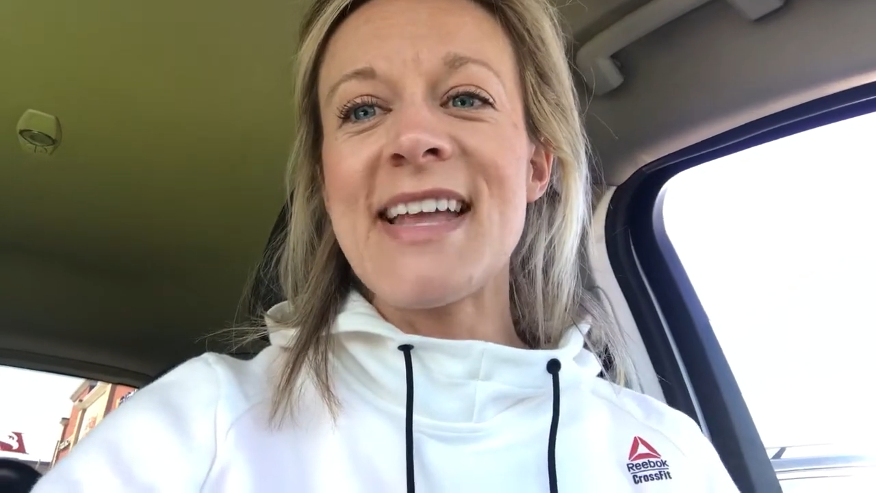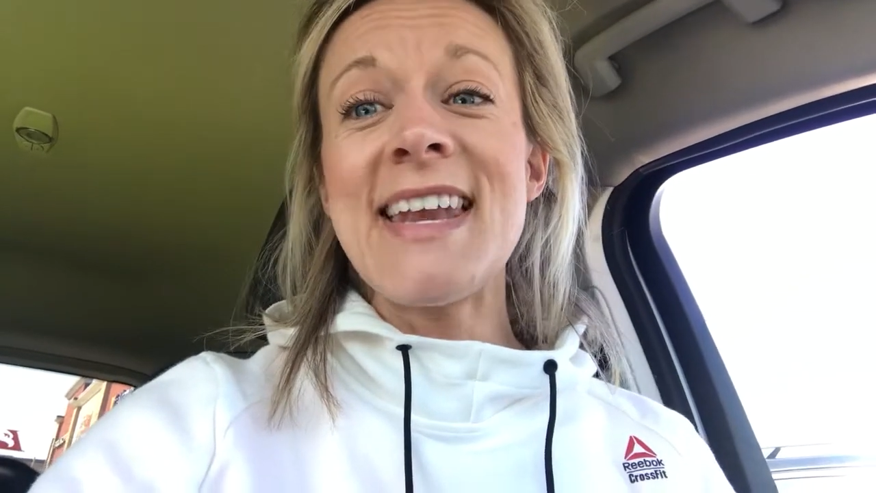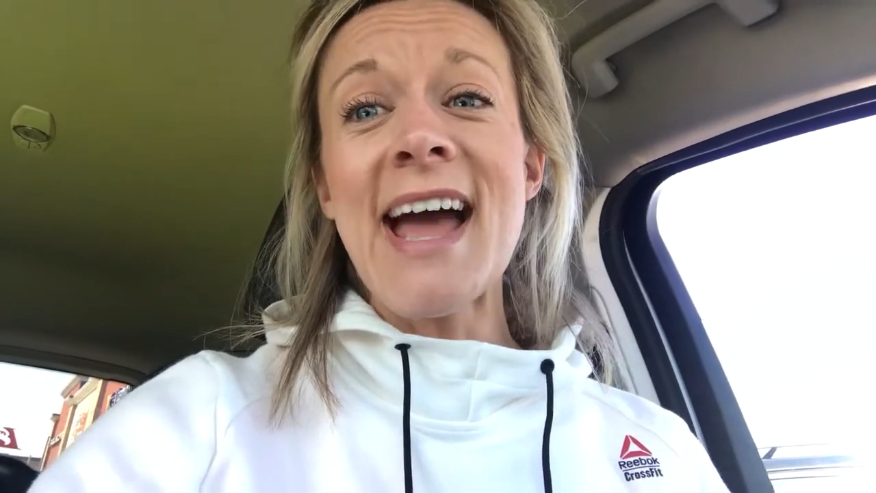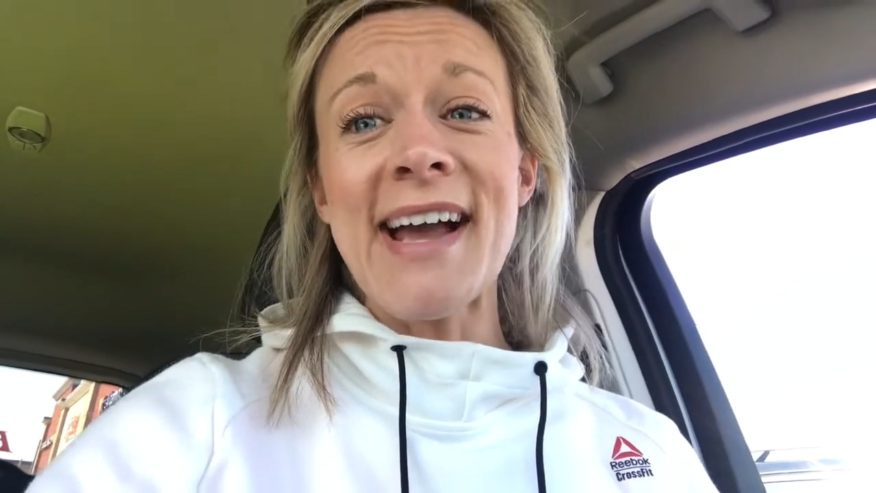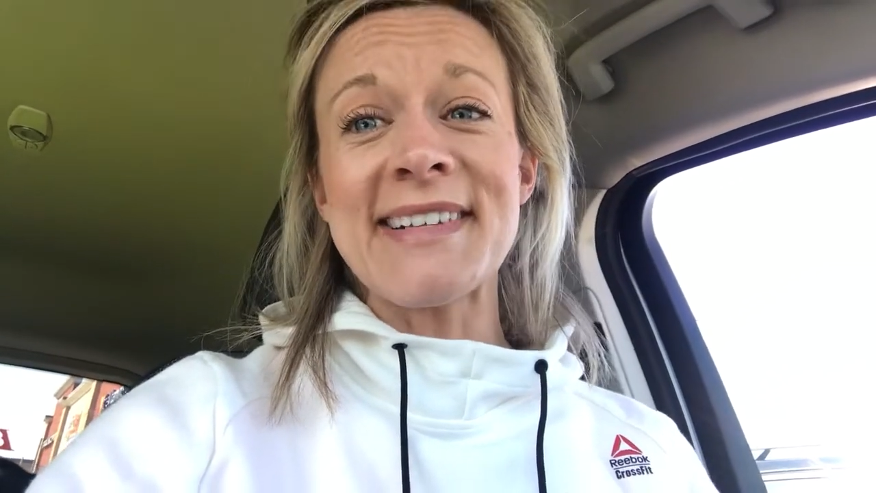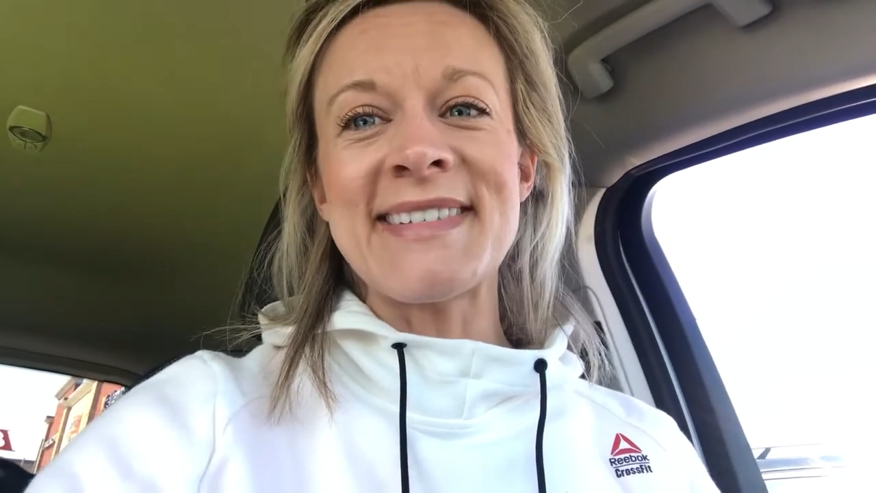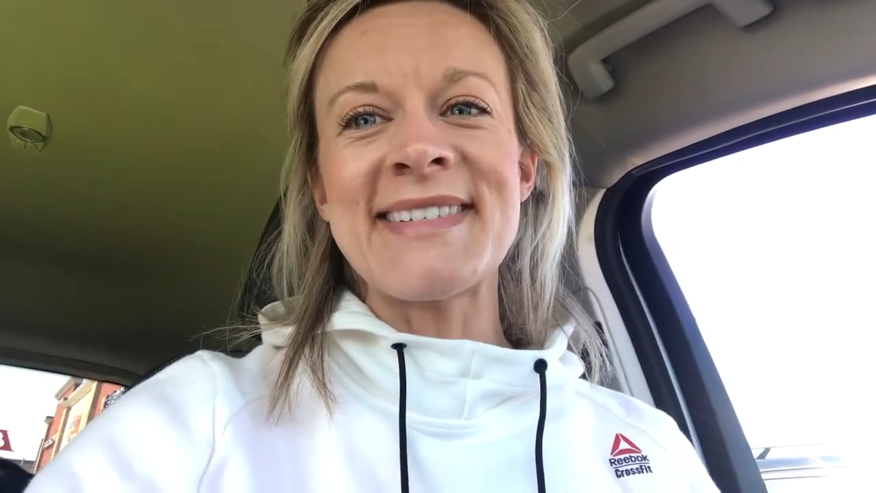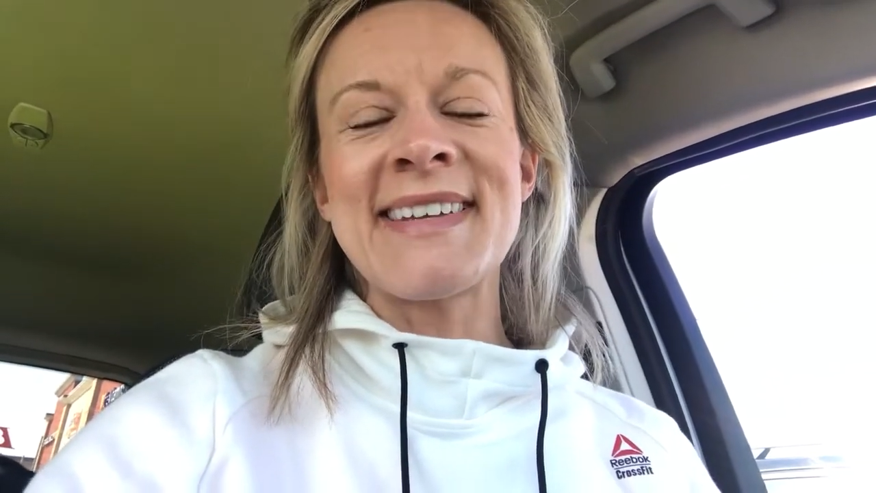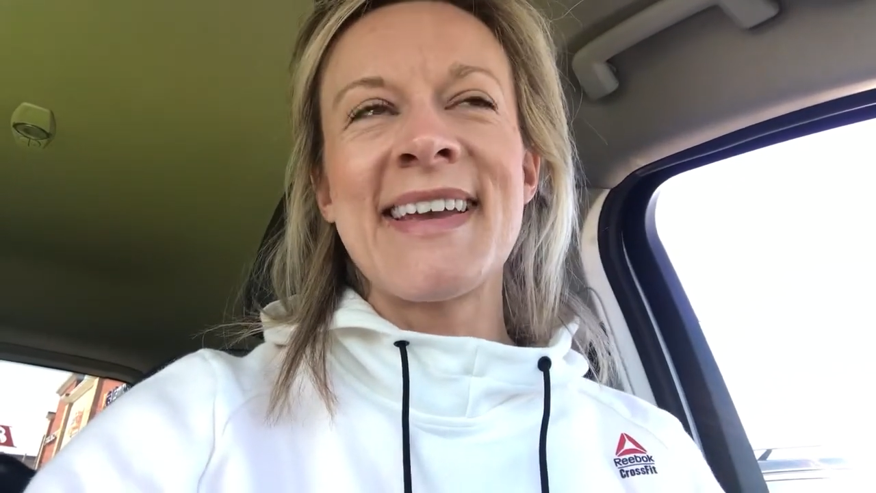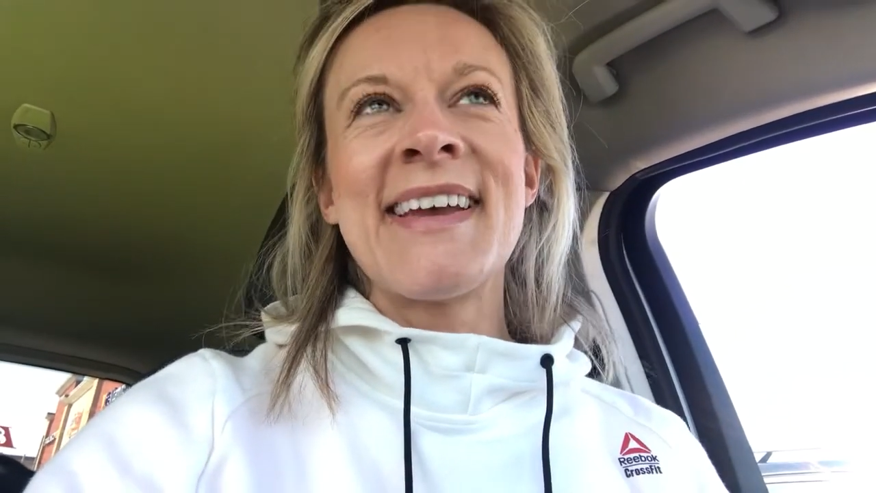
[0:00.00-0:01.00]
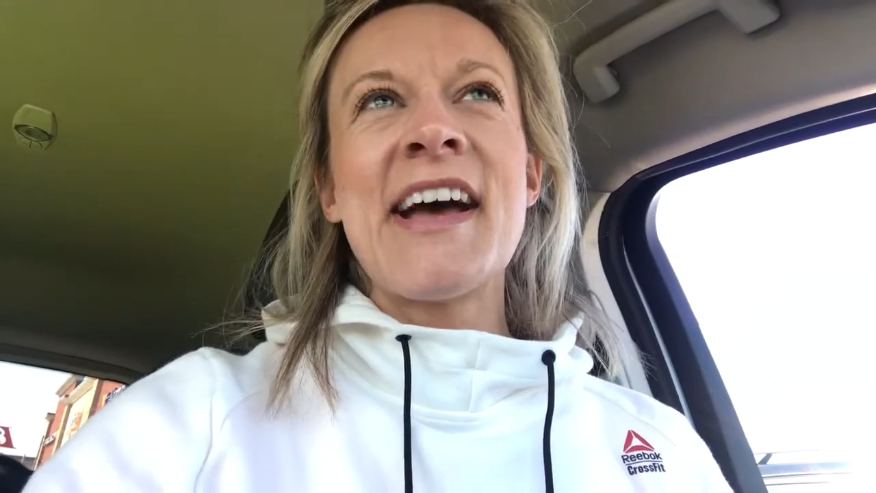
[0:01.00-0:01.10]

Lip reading: next,